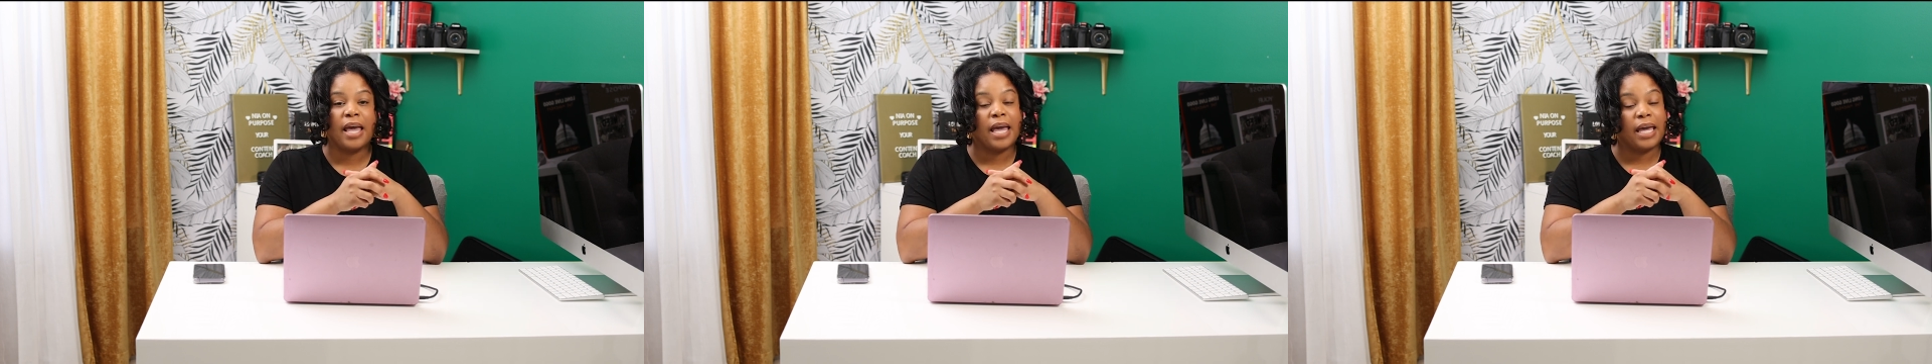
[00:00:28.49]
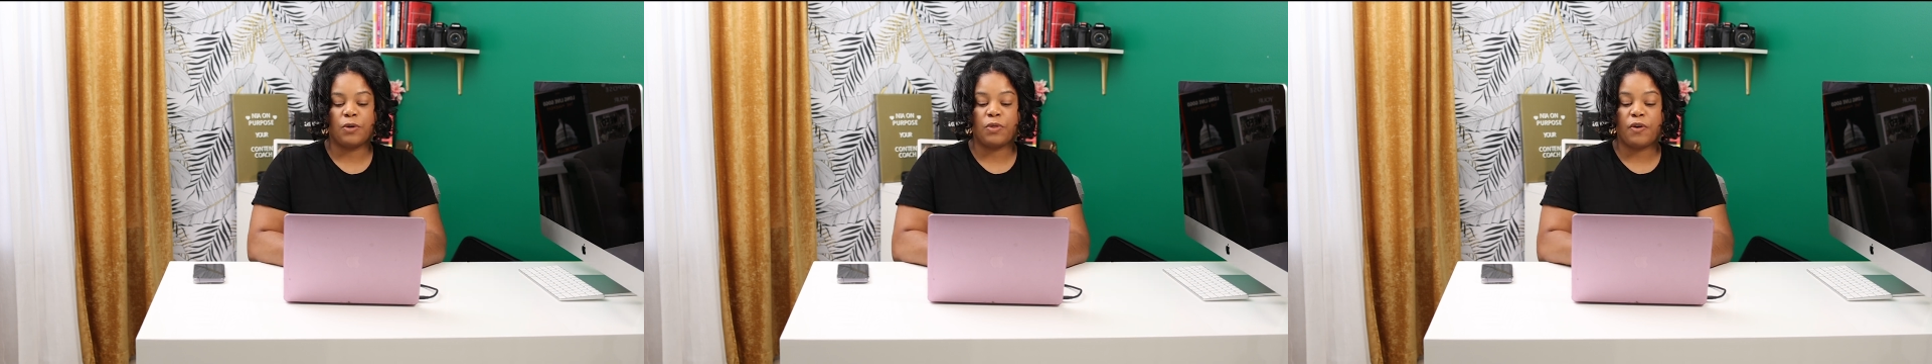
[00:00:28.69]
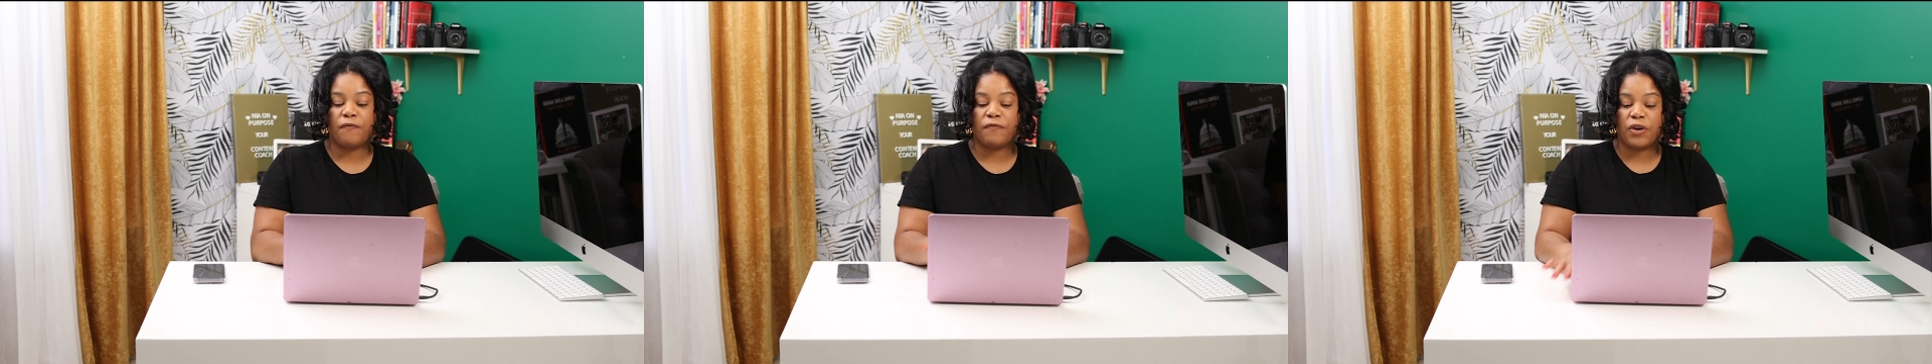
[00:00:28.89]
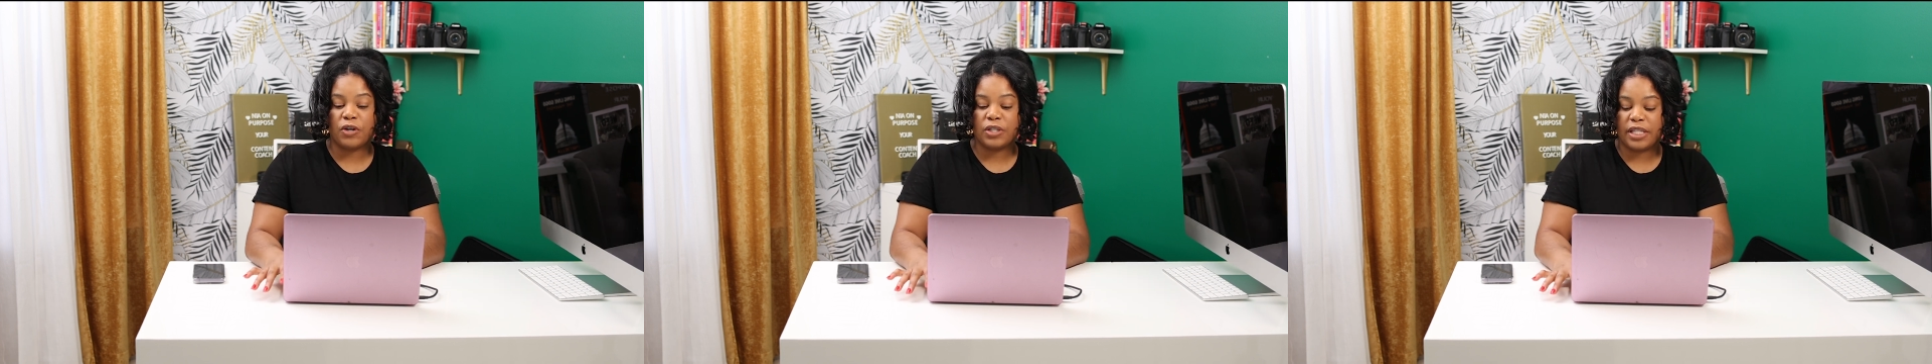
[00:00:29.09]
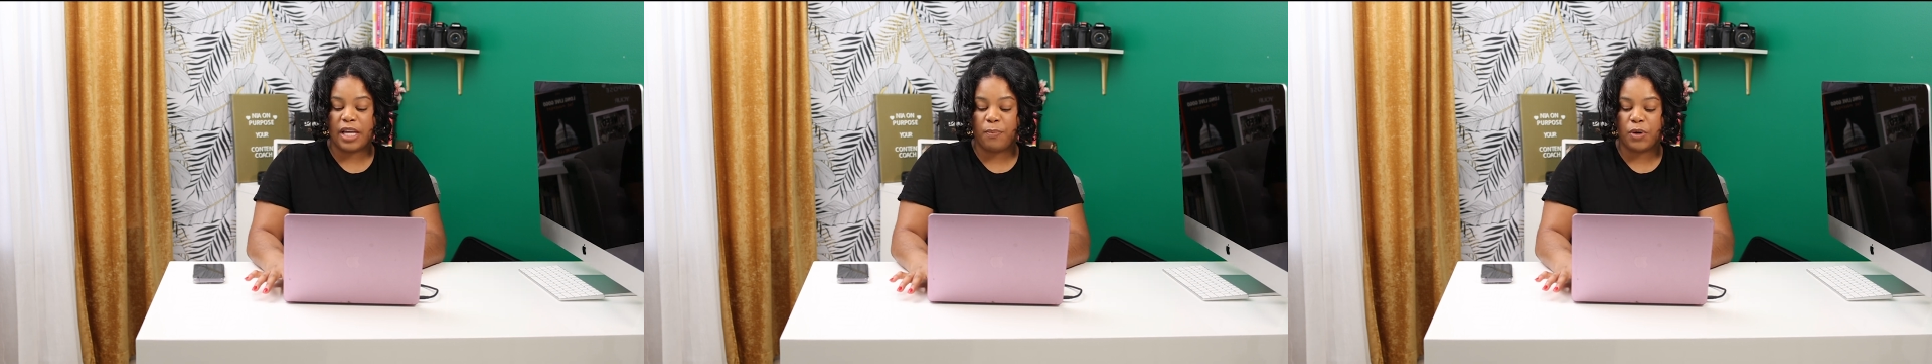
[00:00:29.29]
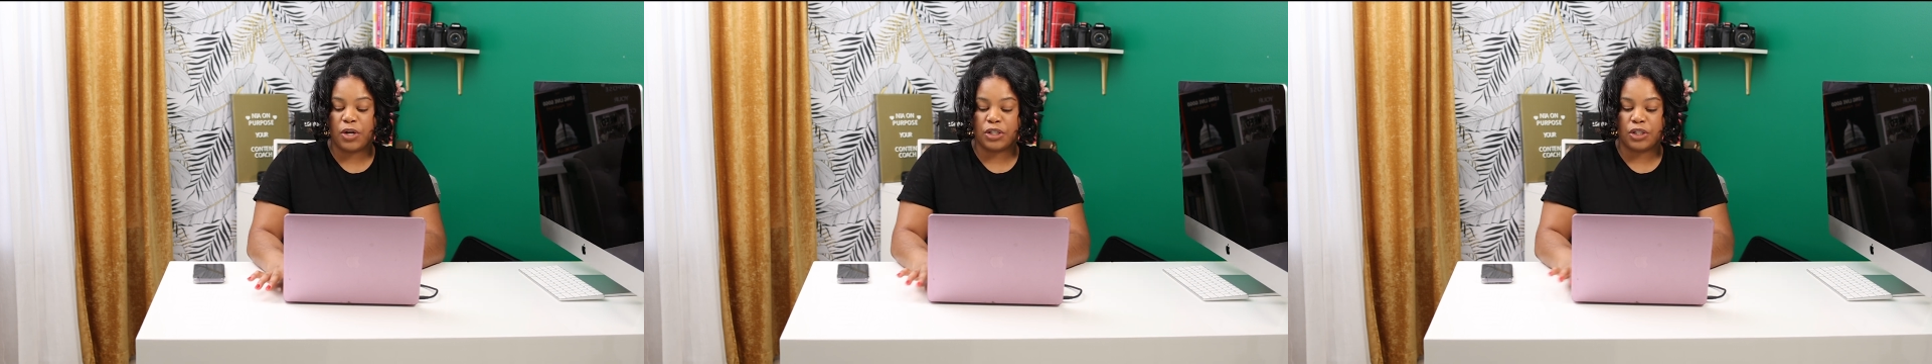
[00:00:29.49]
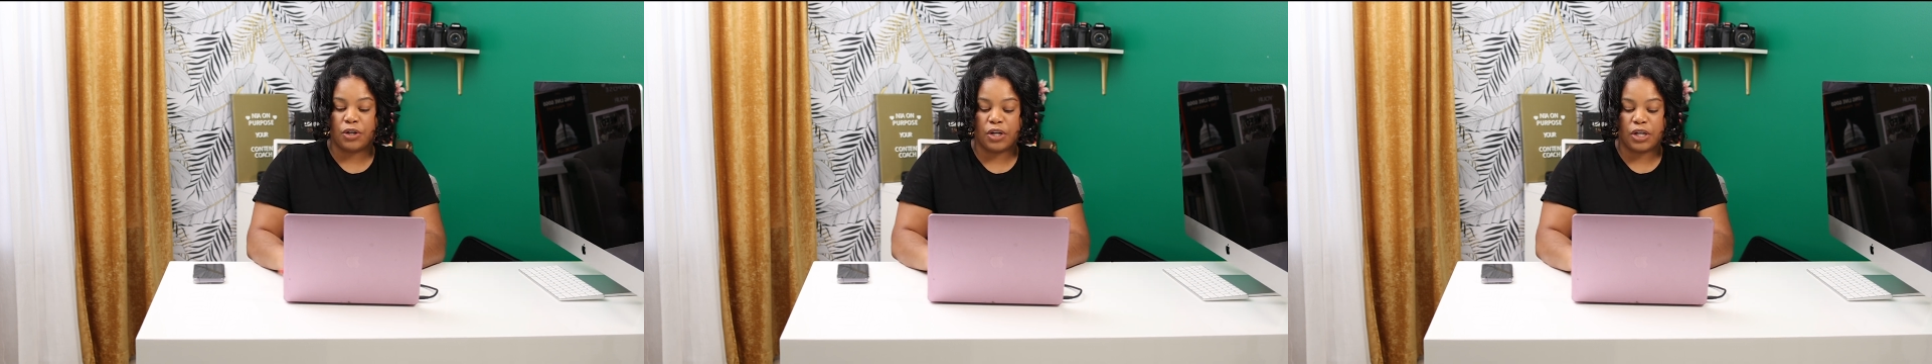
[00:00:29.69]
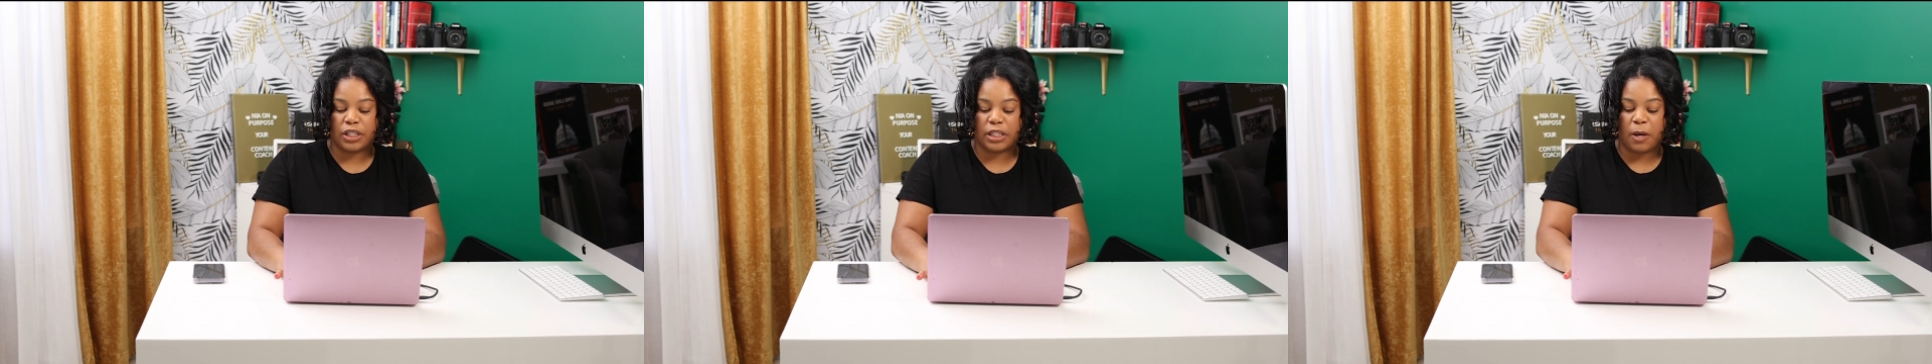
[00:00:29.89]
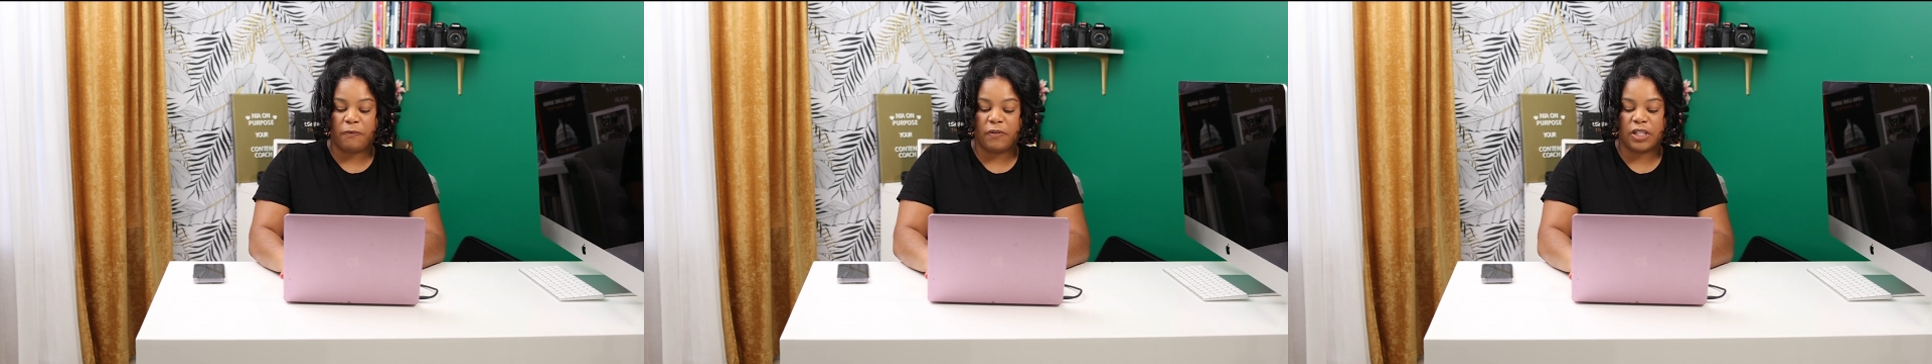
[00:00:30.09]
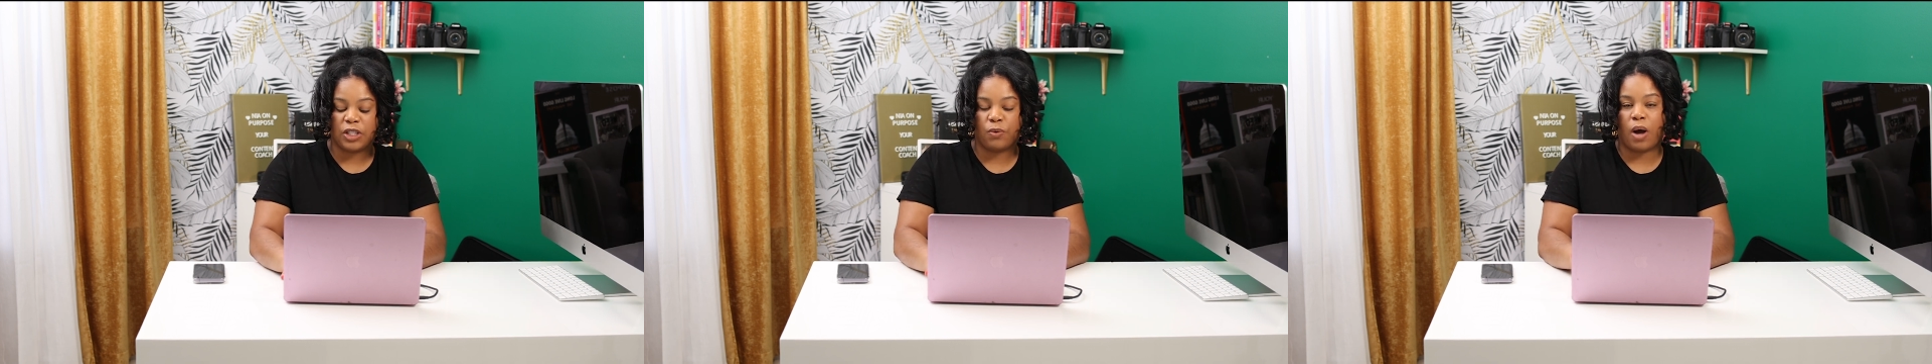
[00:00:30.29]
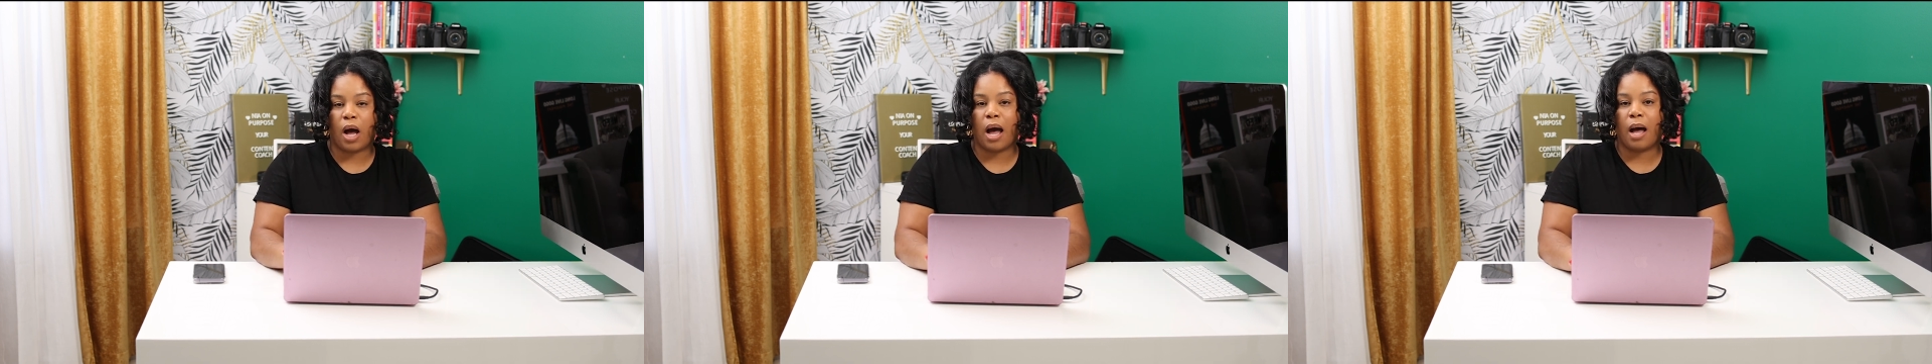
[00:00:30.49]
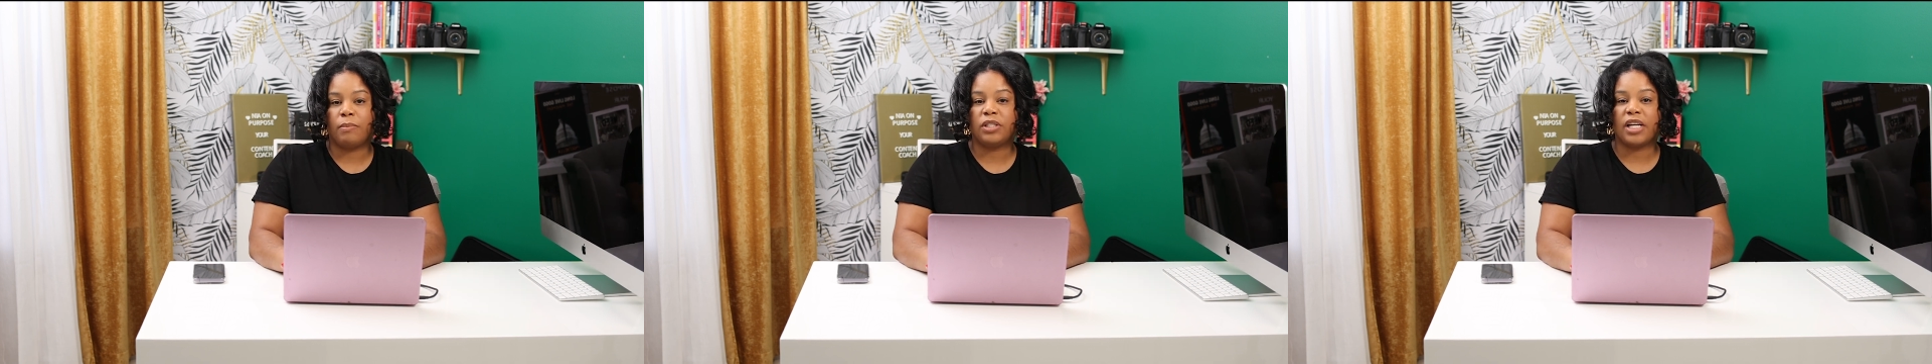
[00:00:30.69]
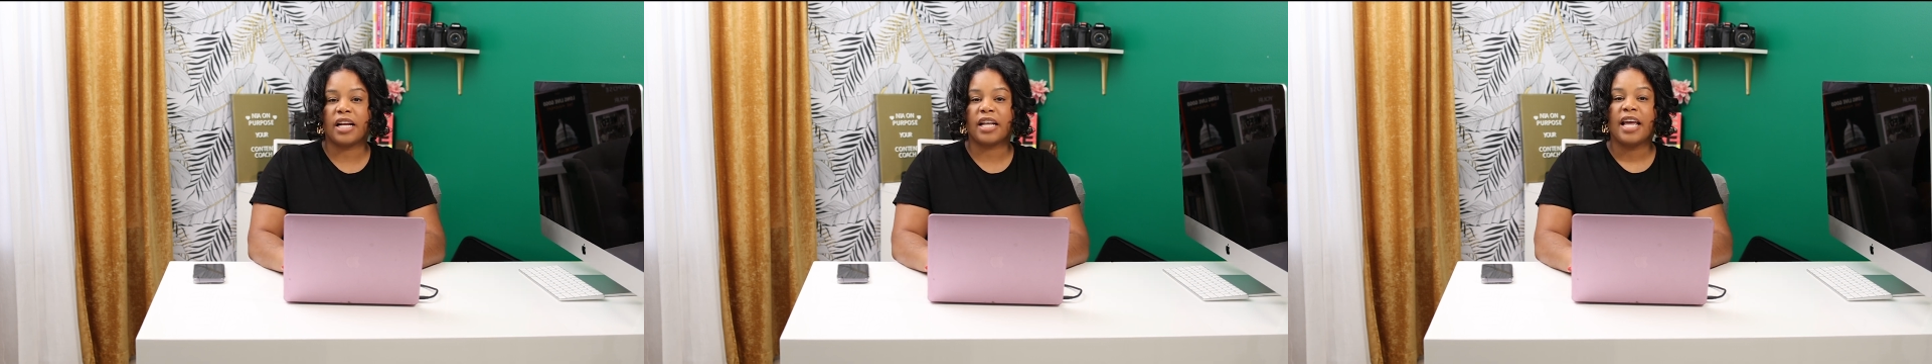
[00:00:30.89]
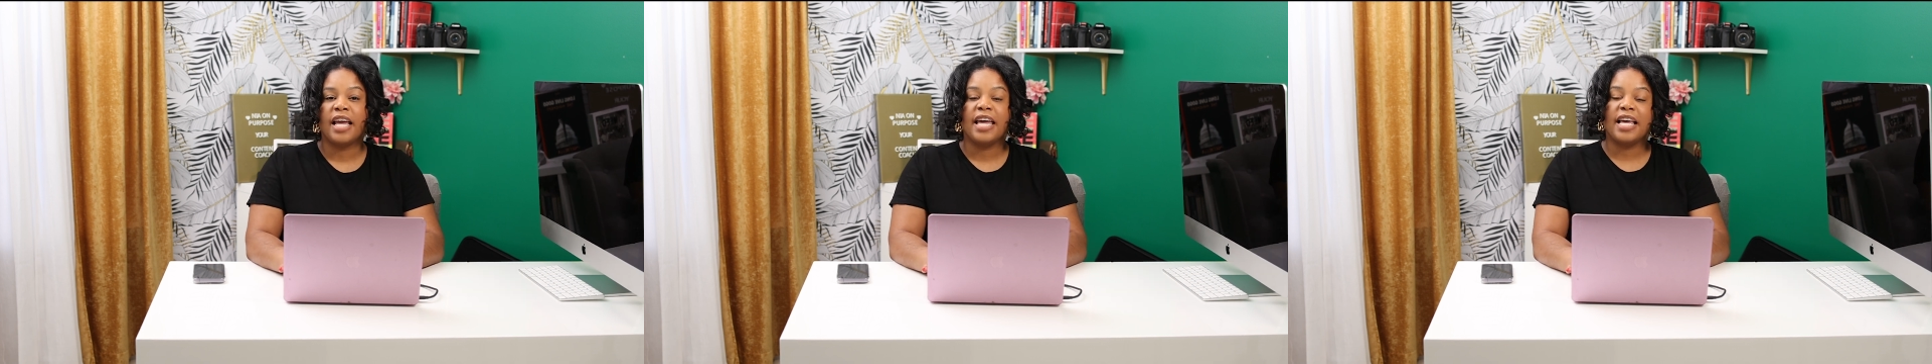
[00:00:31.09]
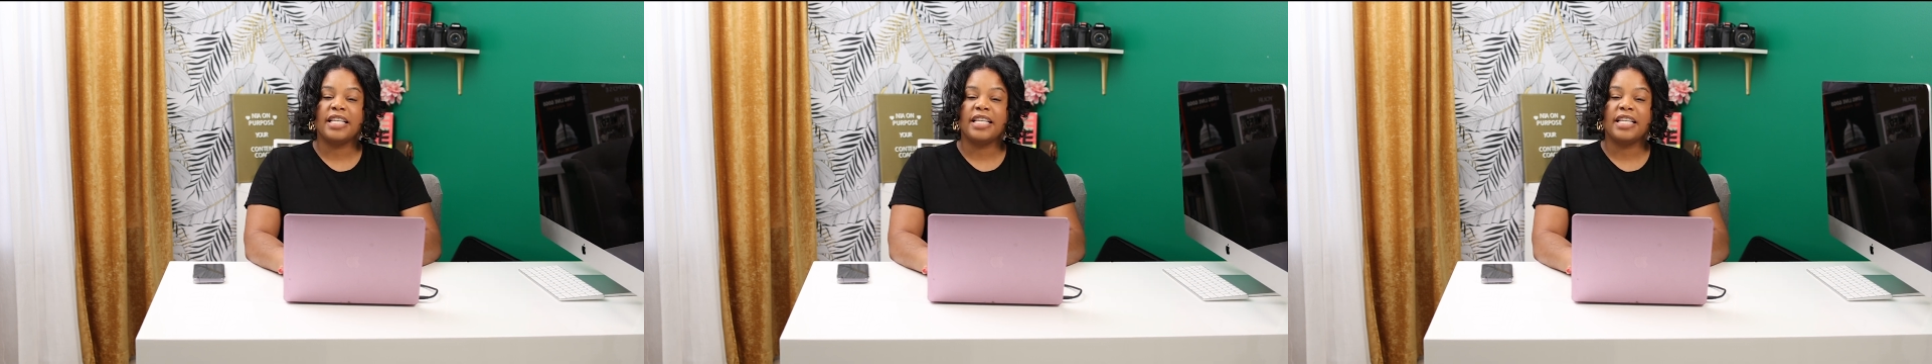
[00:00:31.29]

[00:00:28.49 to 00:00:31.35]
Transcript: So the first thing when you're turning yourself into an object